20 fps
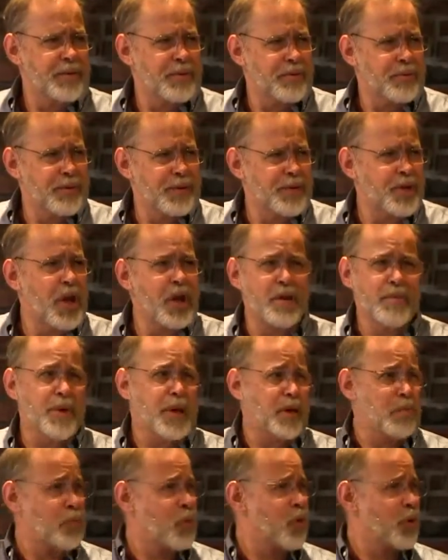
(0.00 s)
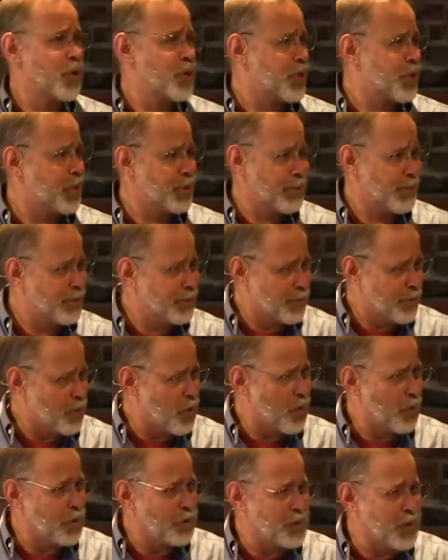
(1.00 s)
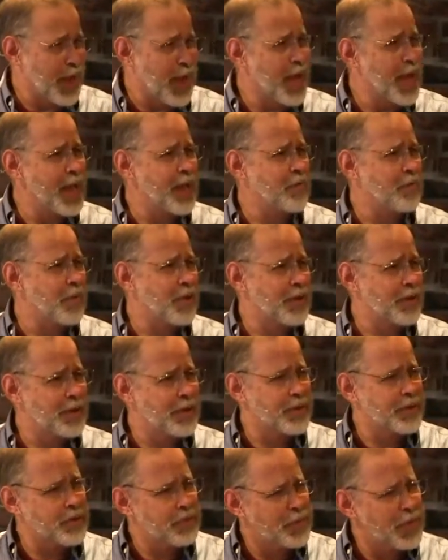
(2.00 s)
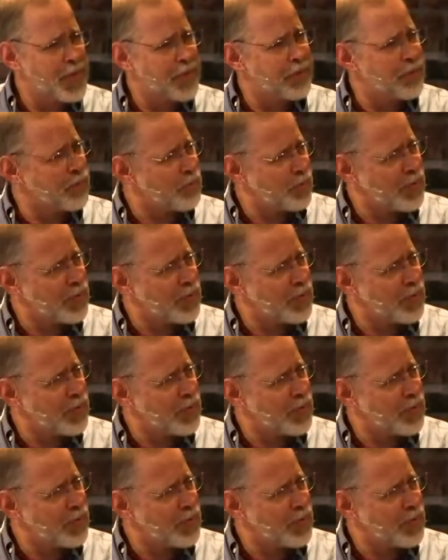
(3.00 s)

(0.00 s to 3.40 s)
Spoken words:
we talk about abortion all the time, but do we ever